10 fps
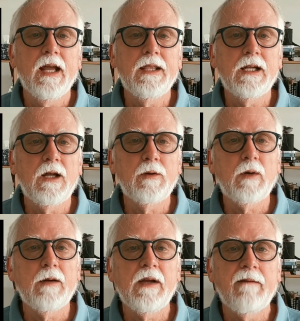And then on the
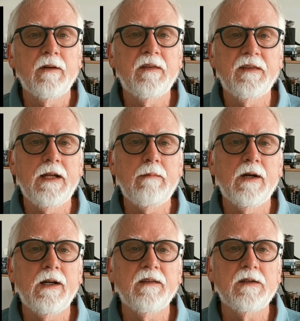right we have those same
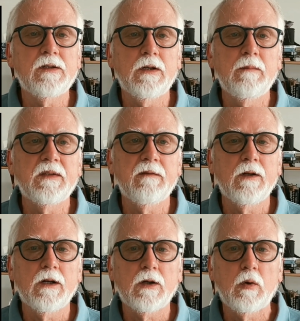areas in terms of their